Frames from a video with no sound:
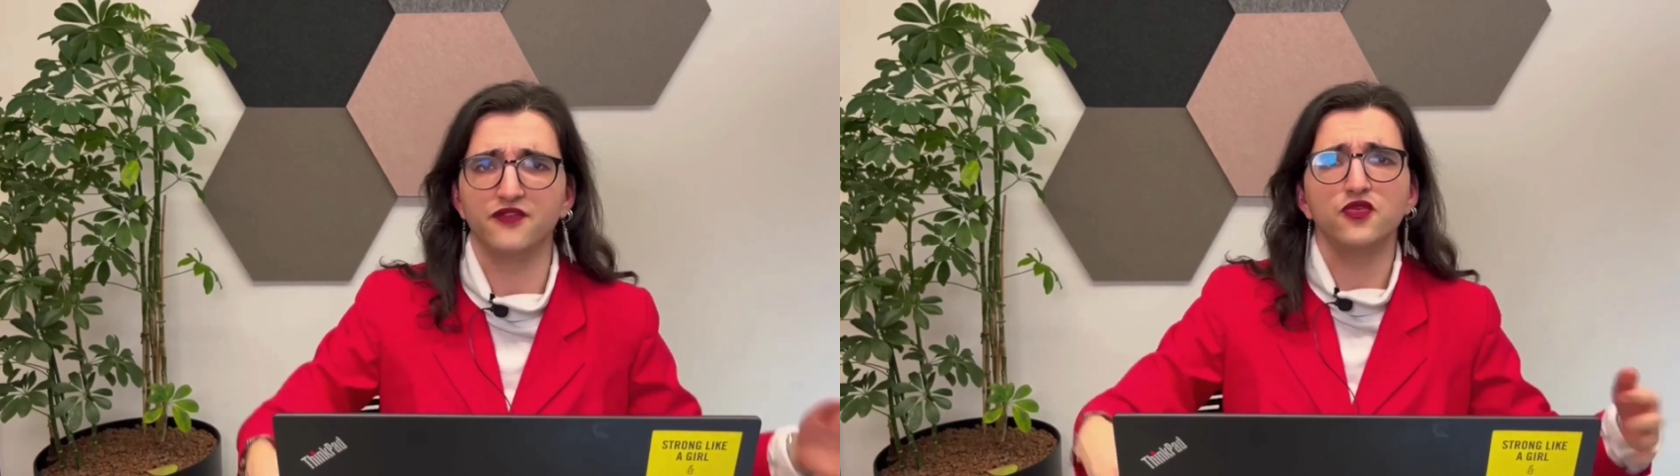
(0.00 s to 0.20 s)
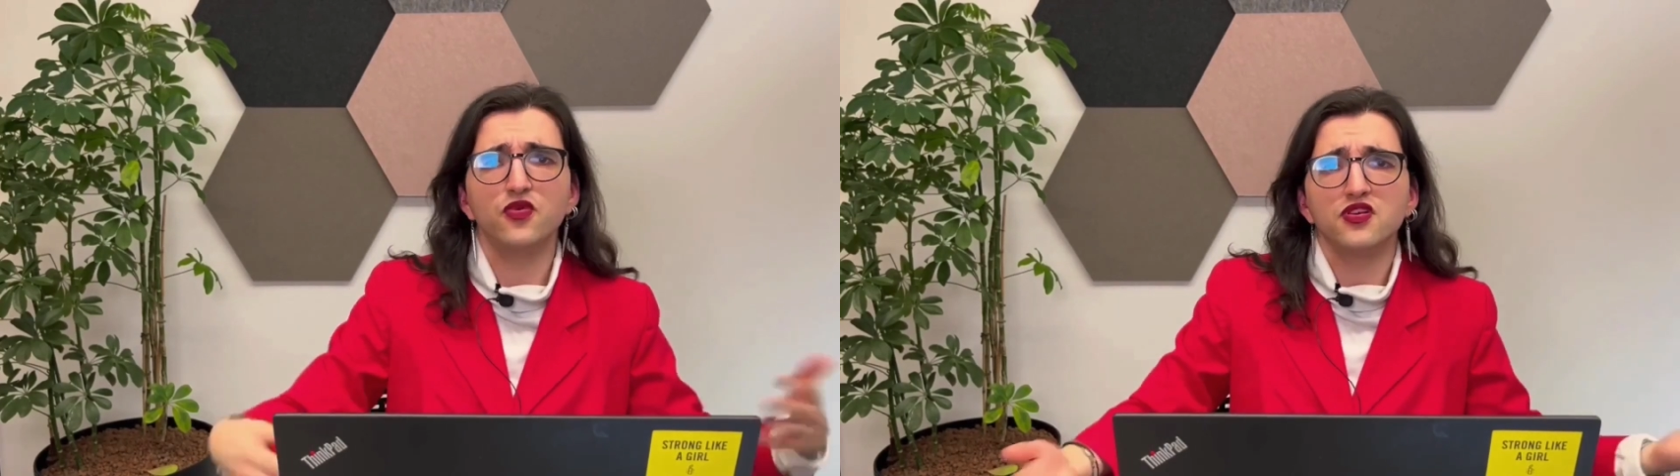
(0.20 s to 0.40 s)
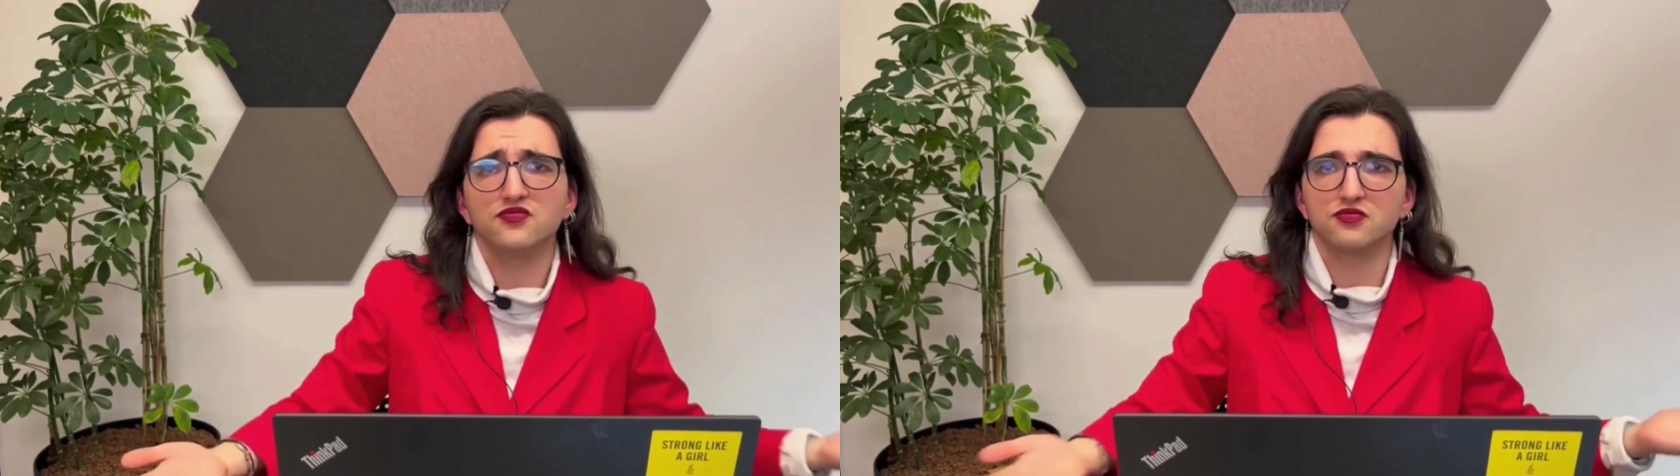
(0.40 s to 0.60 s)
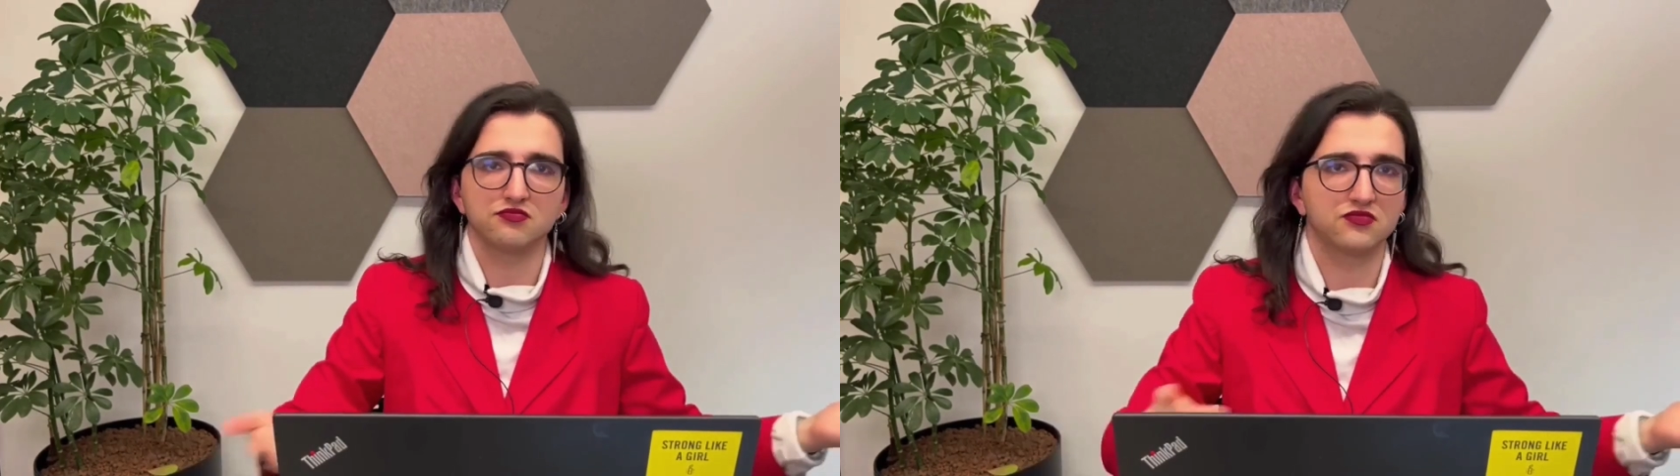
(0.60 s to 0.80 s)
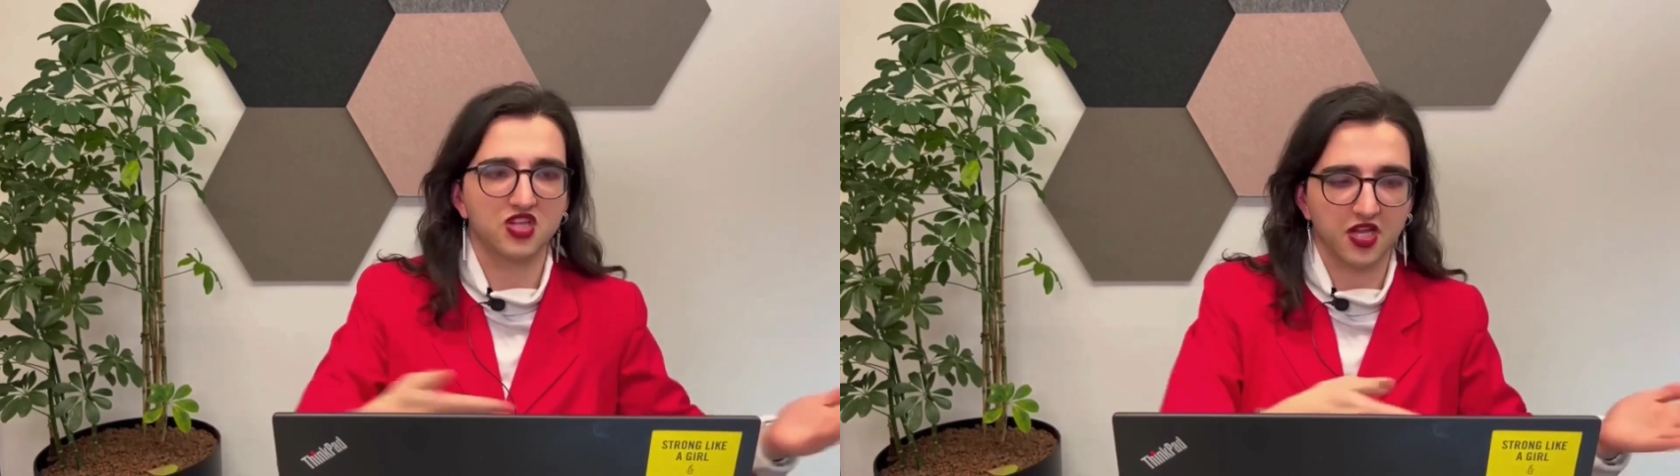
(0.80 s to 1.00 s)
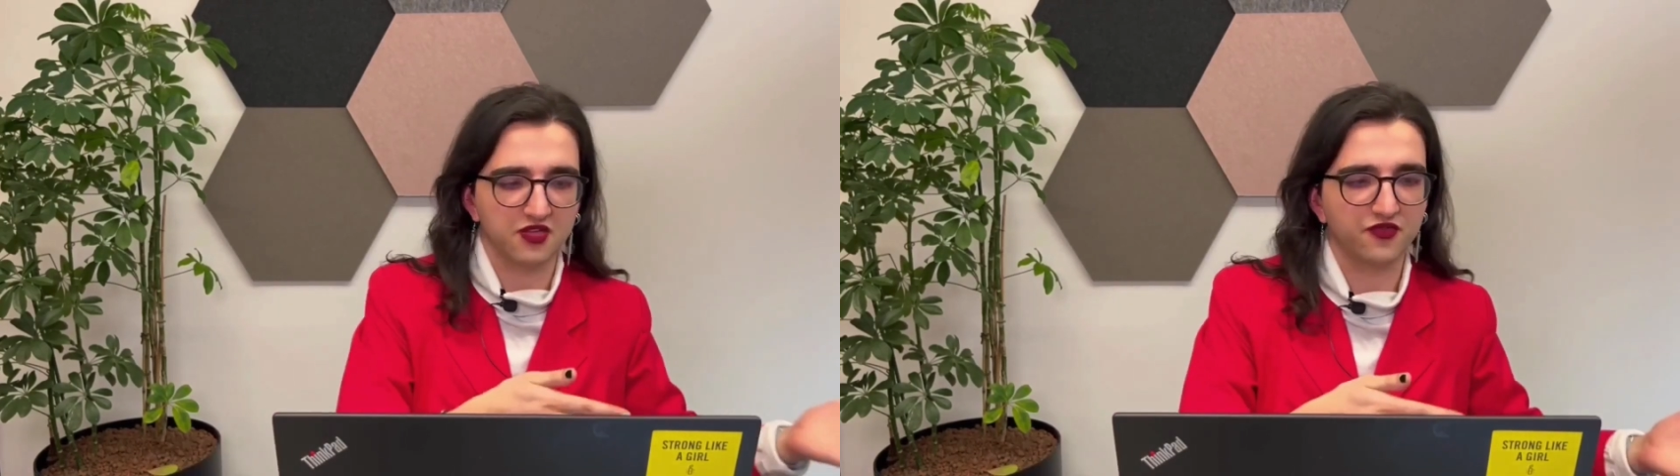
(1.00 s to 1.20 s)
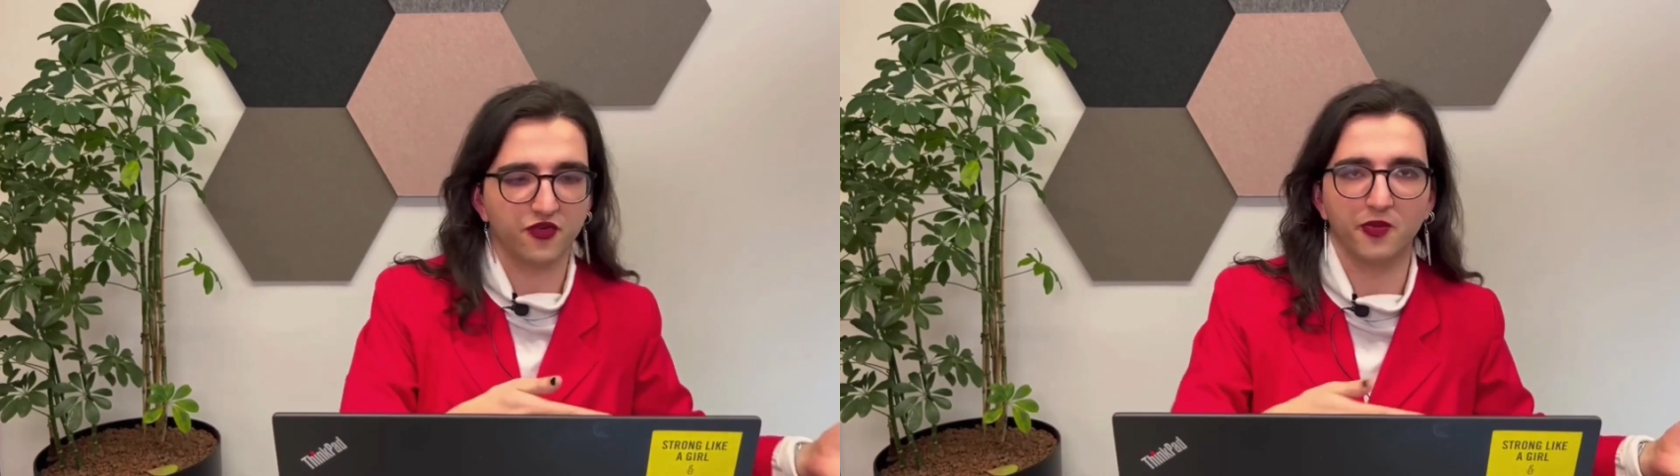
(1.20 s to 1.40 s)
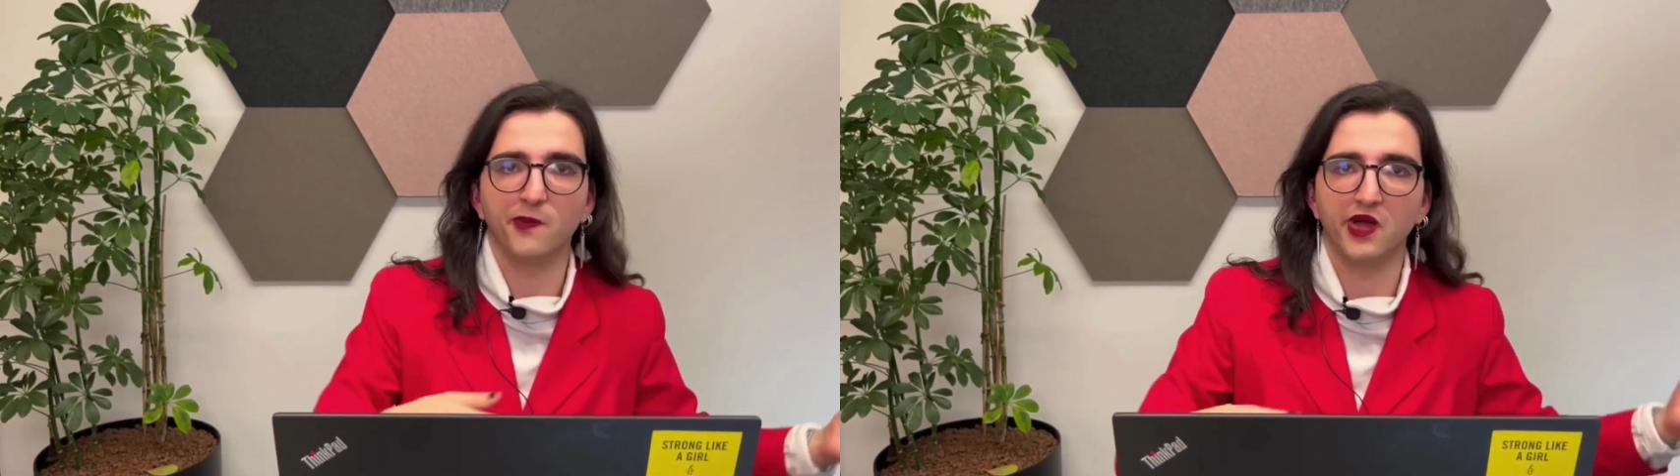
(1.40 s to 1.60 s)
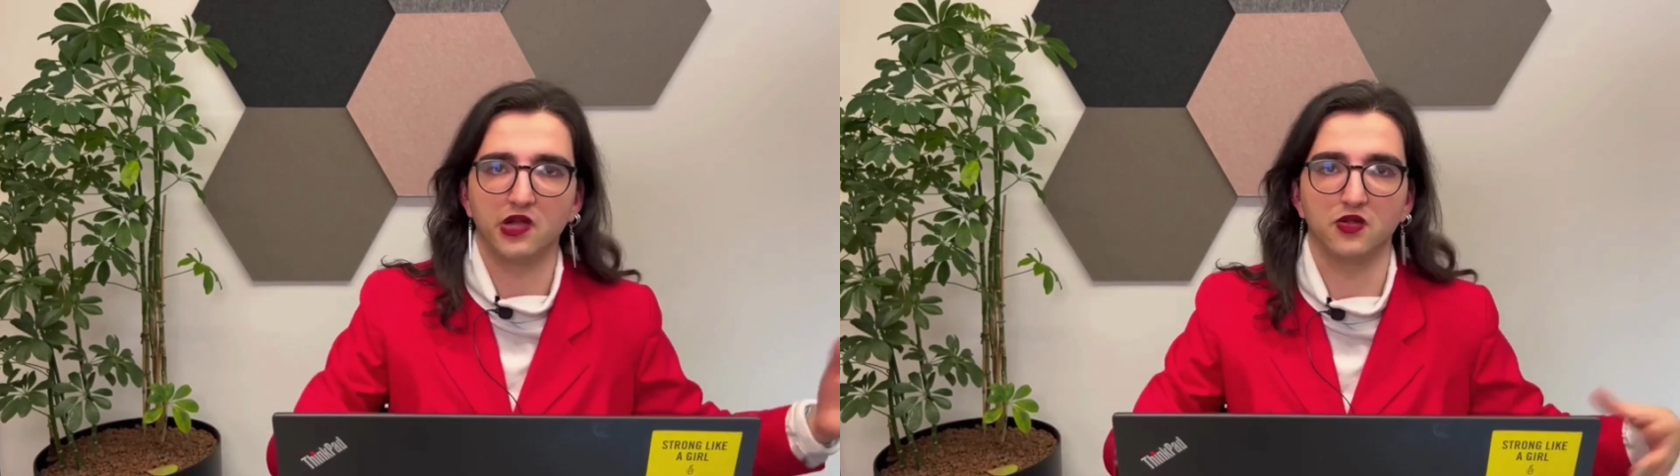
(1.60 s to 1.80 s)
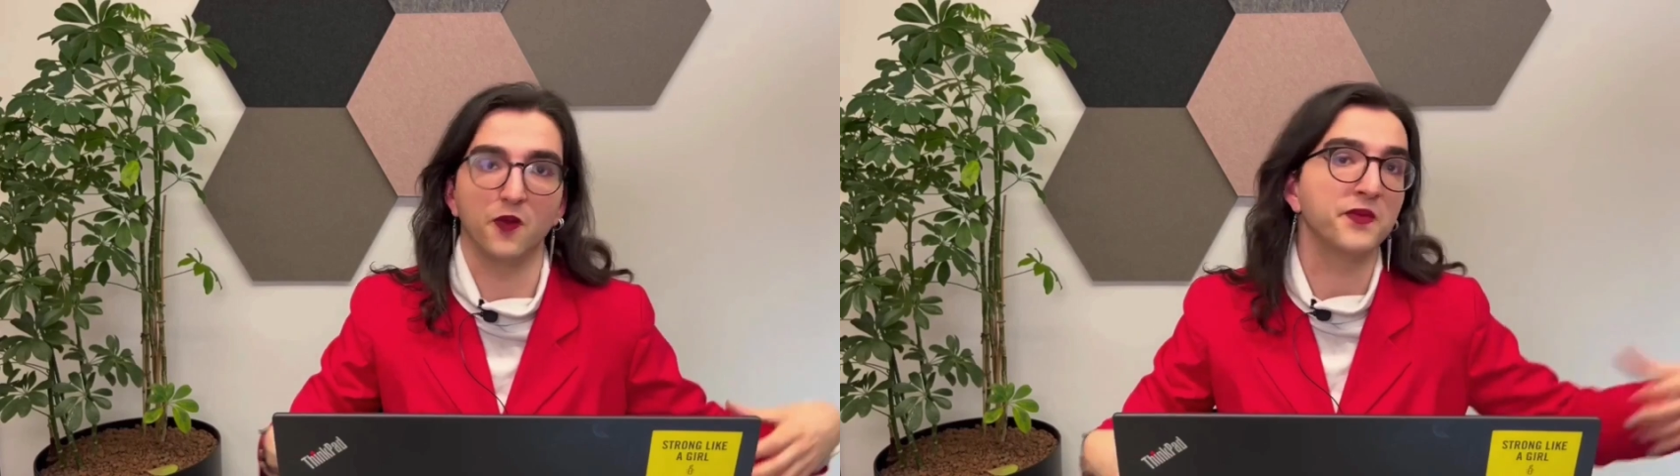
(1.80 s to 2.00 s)
And if you were to change from,
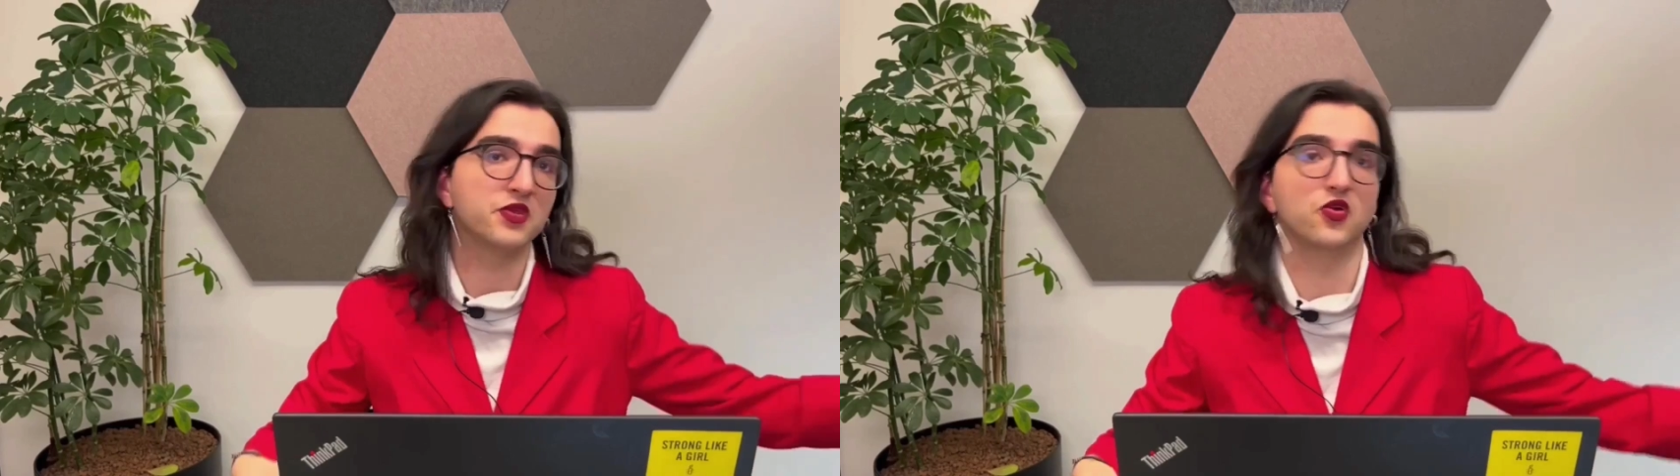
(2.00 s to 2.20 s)
I don't know,